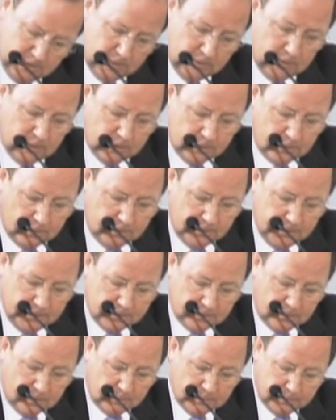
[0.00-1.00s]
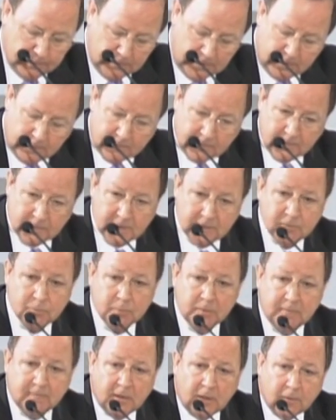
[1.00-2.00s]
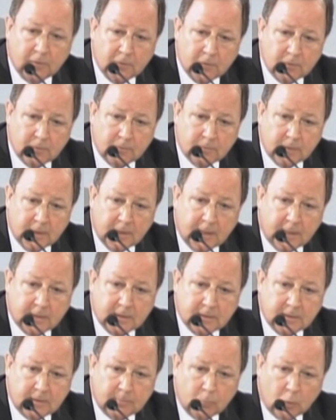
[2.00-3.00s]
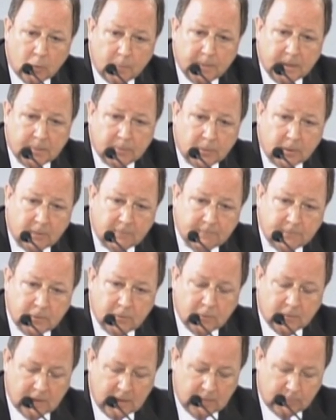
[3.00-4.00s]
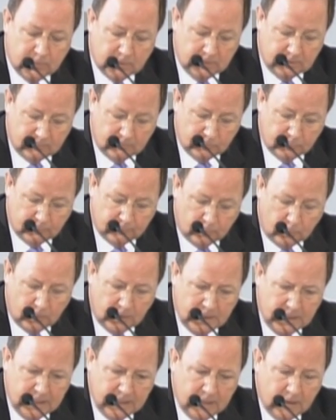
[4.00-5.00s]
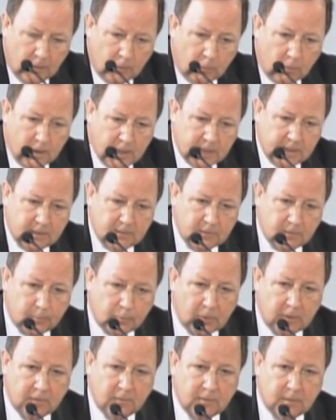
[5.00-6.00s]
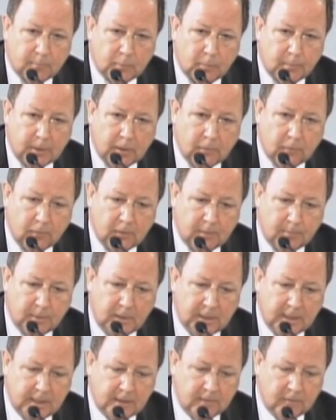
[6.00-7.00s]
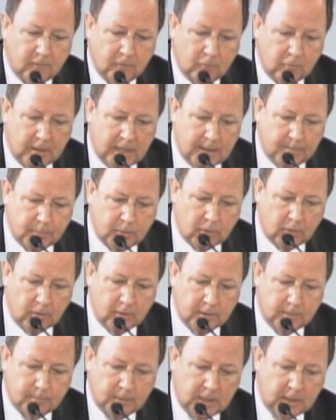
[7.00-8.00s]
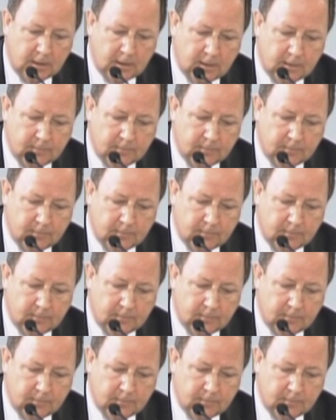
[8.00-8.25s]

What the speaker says: Under our current economic policies, we've also got more people on food stamps than ever before. Why didn't the President propose a plan to scrap current